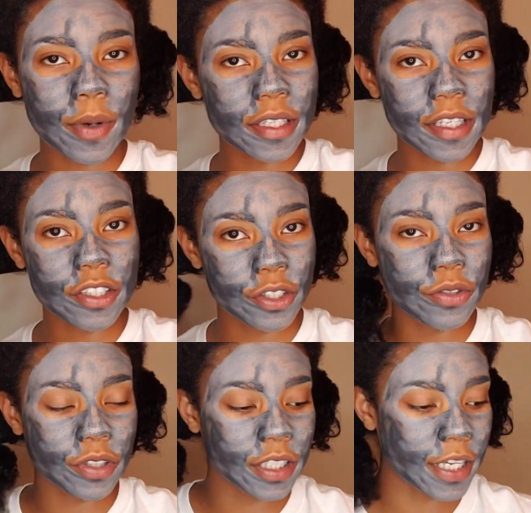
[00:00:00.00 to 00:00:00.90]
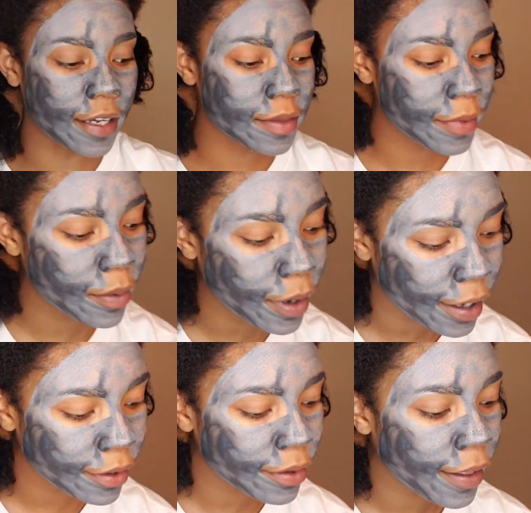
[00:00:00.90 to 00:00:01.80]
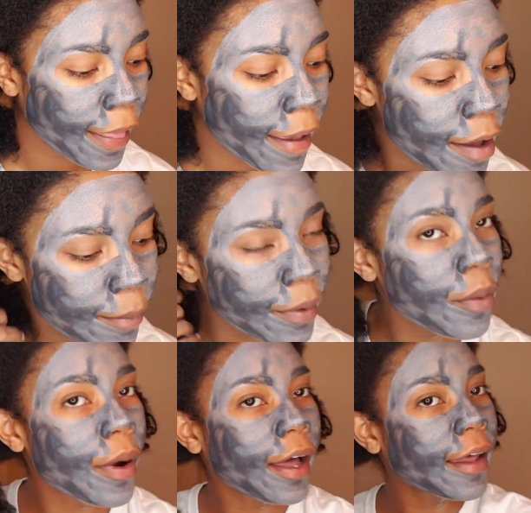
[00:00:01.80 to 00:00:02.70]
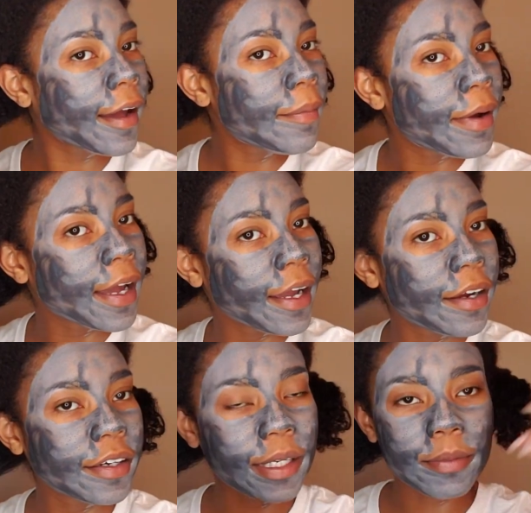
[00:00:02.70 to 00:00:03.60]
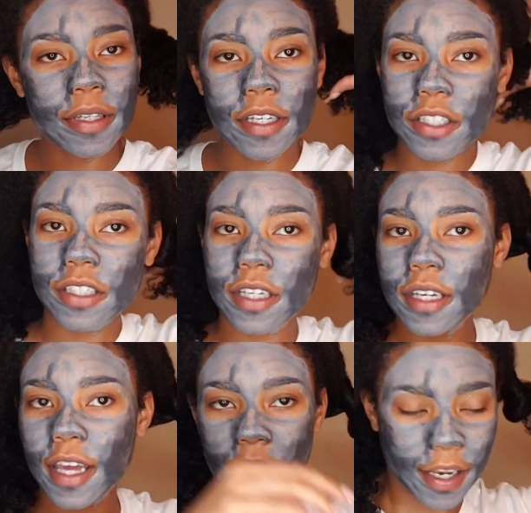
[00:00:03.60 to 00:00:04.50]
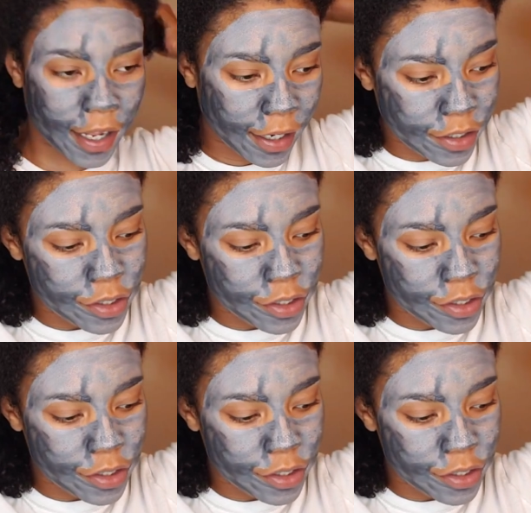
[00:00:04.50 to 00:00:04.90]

process usually takes me a while. But while I have my hair deep conditioning, I like